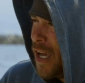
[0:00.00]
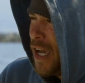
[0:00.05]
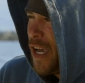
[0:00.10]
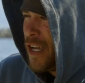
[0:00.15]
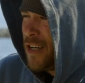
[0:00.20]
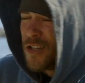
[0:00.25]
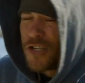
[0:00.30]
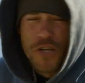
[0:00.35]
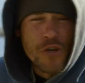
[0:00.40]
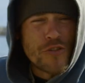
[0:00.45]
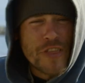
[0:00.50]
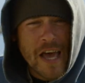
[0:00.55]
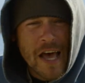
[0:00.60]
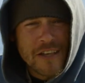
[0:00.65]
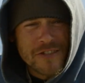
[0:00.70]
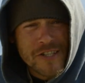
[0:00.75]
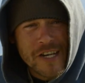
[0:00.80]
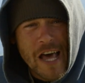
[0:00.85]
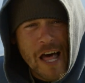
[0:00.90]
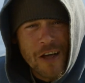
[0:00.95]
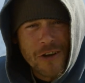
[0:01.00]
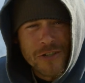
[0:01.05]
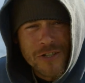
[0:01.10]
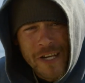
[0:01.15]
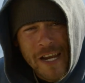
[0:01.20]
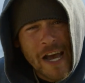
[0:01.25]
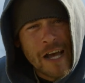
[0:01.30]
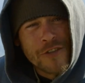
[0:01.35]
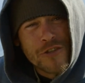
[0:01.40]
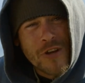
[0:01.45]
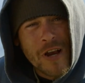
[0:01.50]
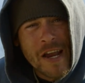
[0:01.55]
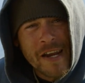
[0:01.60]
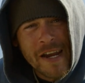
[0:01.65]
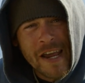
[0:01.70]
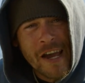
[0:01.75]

And two thousand dollars an ounce right